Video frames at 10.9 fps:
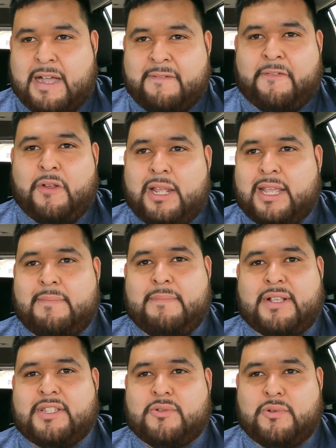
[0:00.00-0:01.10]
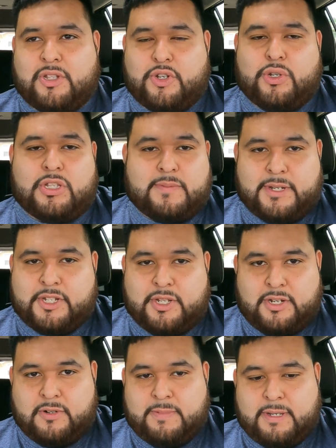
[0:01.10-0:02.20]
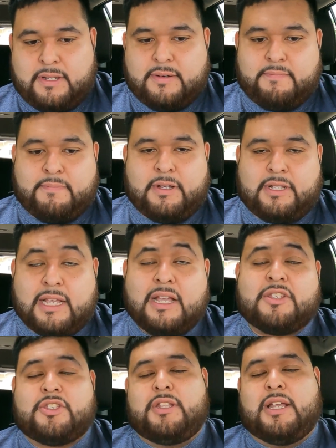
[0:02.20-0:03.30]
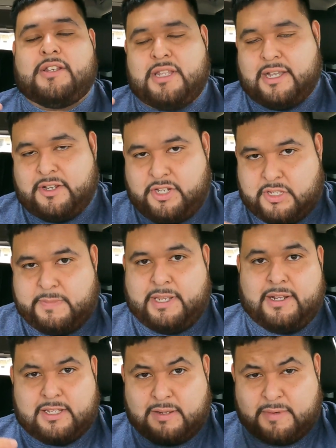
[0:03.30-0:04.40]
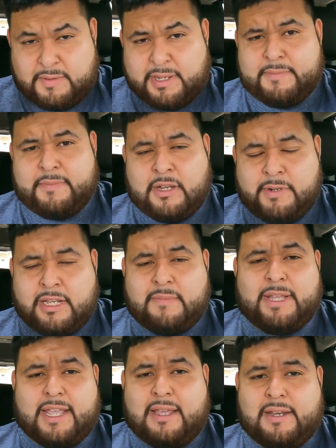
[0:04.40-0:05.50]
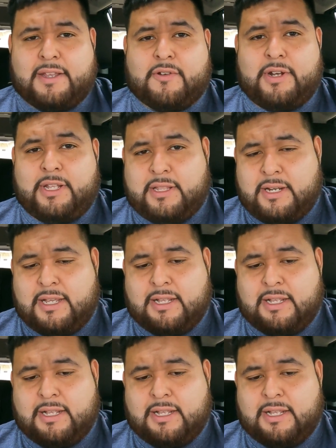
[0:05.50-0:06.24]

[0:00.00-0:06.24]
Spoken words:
I feel like it messes with the transmission a little bit, but that could just mean, like I said, I'm not a mechanic or anything